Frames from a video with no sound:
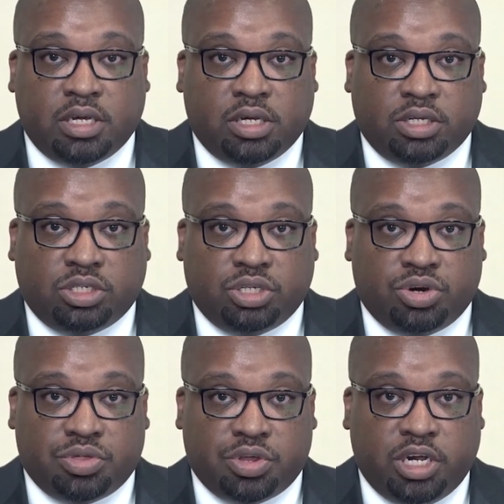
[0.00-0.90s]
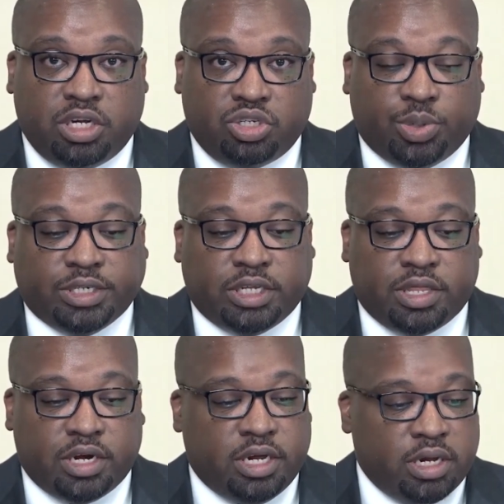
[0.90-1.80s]

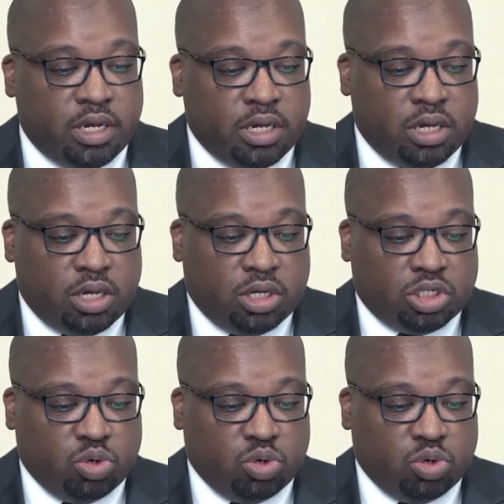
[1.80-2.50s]
MPC0323. So